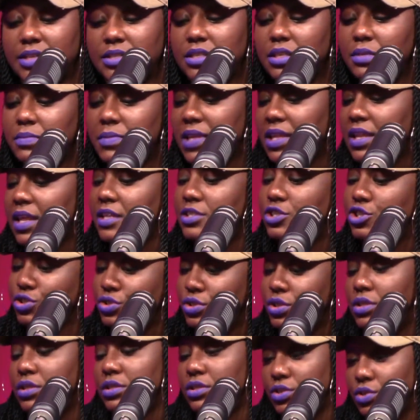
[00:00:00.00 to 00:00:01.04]
something that
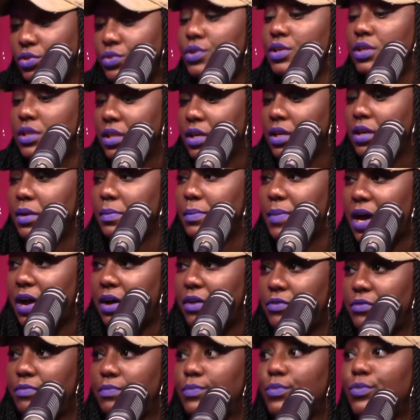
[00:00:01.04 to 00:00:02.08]
you could think
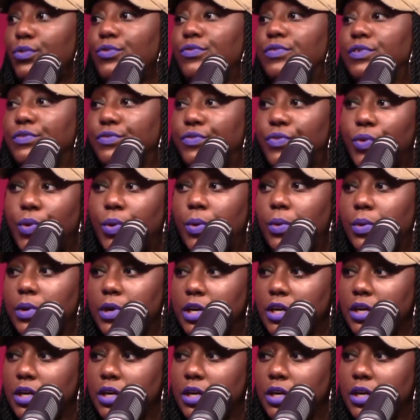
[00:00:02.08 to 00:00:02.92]
about moving forward.